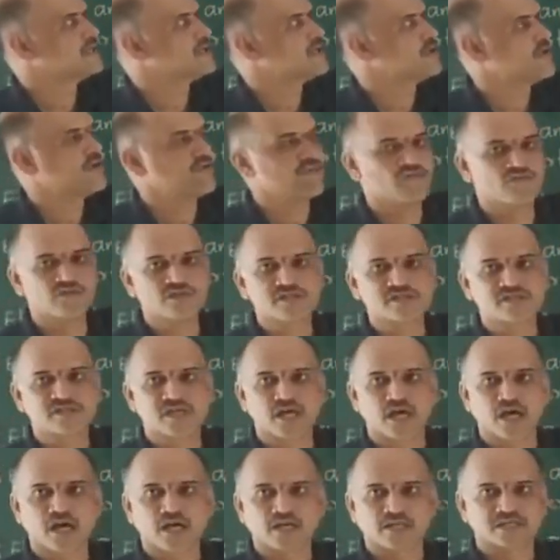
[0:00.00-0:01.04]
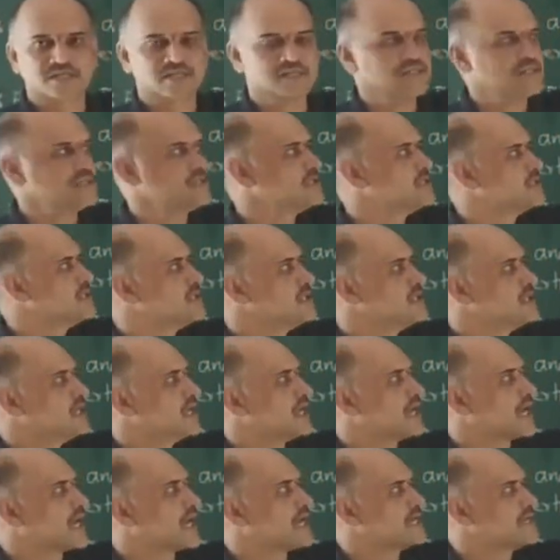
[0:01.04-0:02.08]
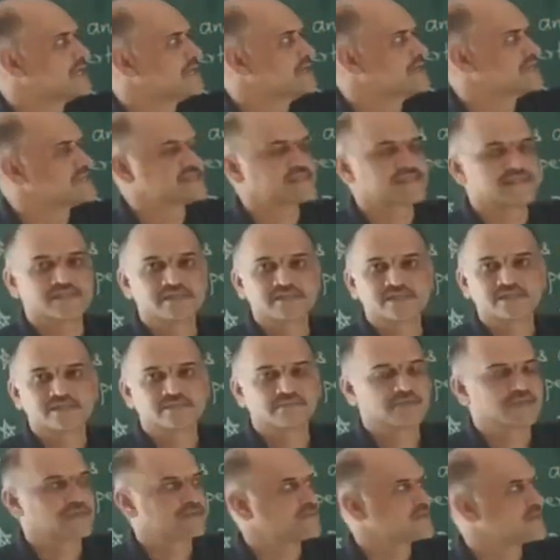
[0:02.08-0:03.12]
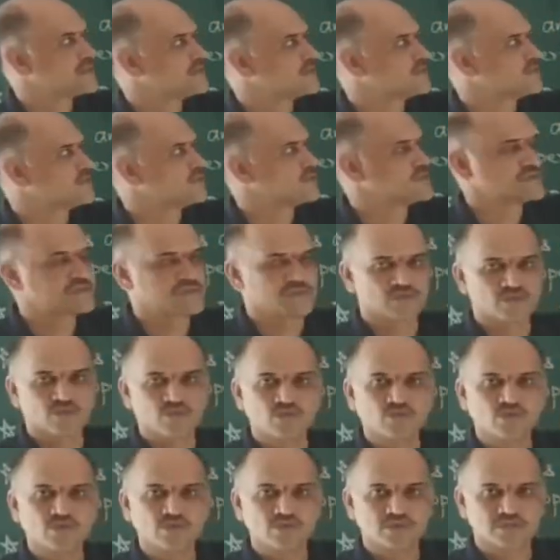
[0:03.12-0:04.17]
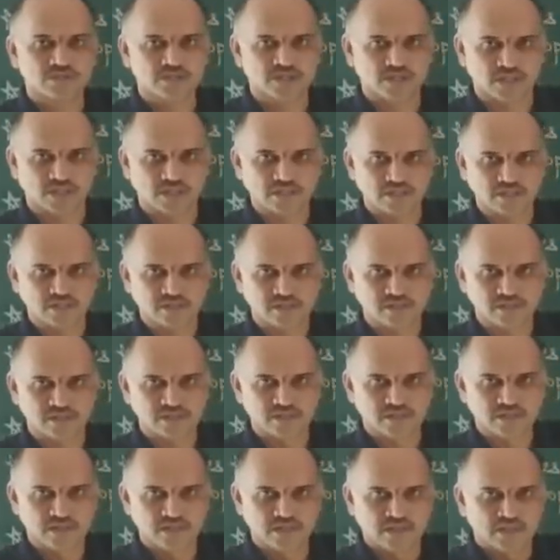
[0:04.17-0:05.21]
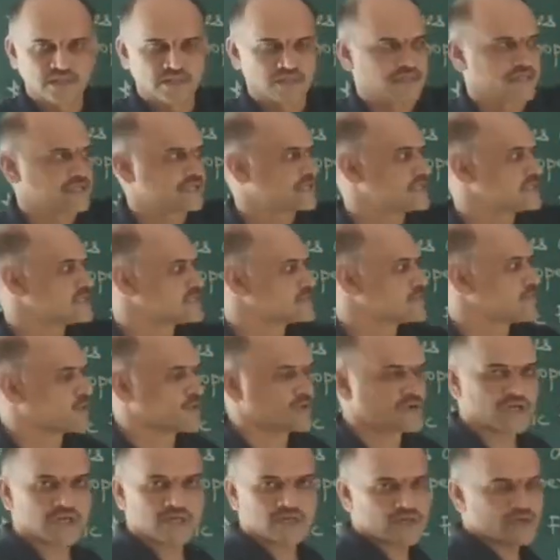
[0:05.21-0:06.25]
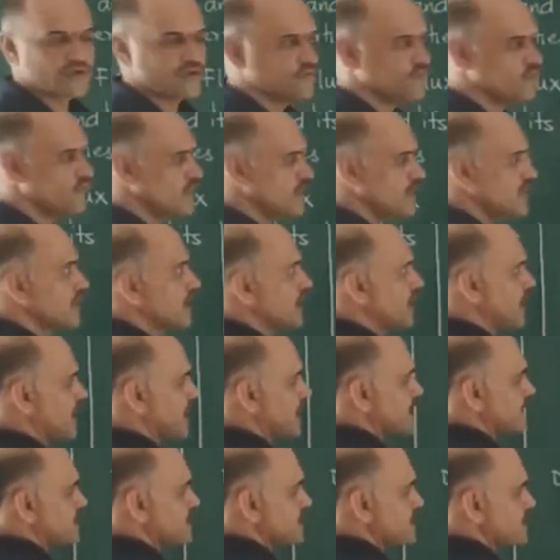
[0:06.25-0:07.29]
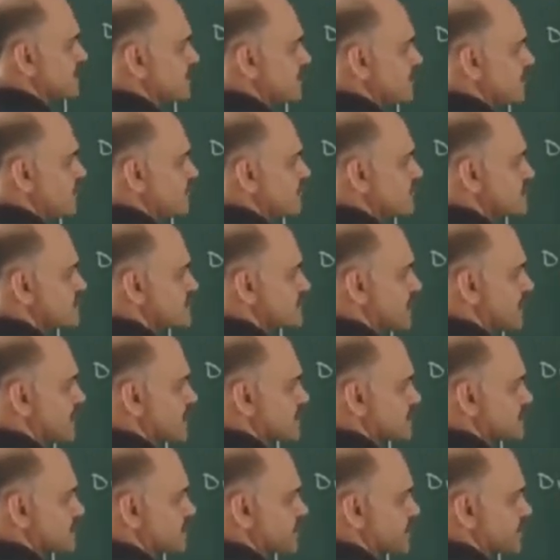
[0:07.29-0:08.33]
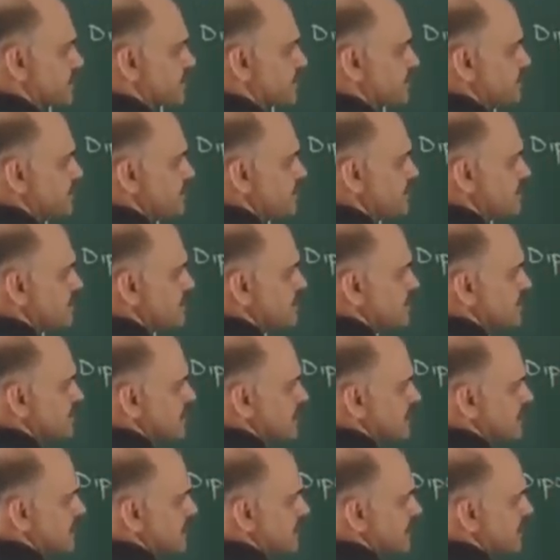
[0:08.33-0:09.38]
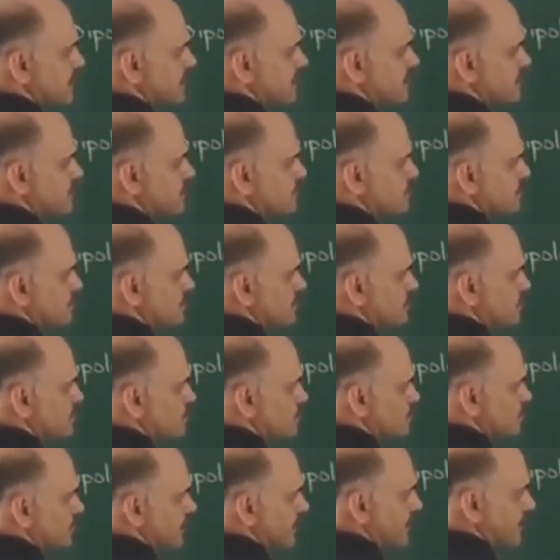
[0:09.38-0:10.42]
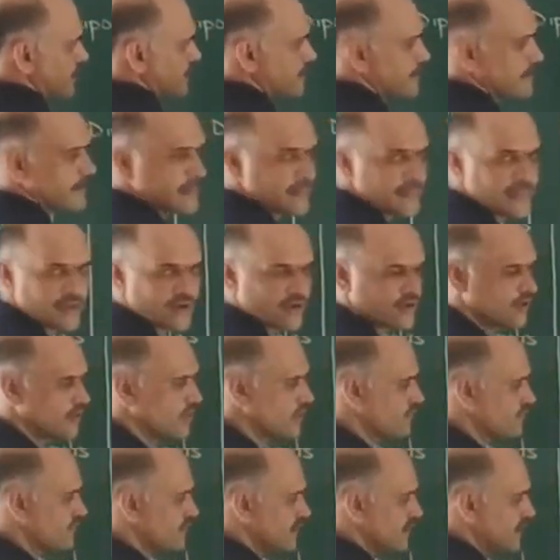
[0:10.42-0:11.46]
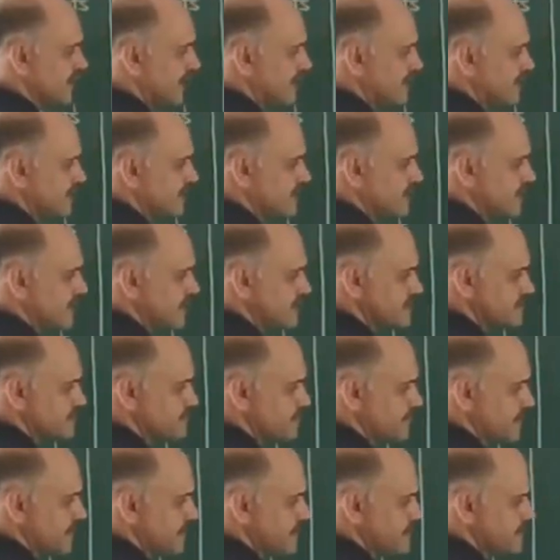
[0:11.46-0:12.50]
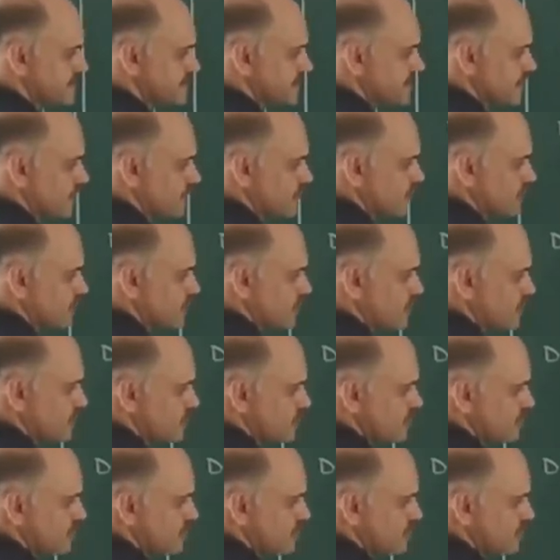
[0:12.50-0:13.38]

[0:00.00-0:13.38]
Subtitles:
of charge and distance between those two charges. It is product of either of charge Q into 2A, or we write it as P is equal to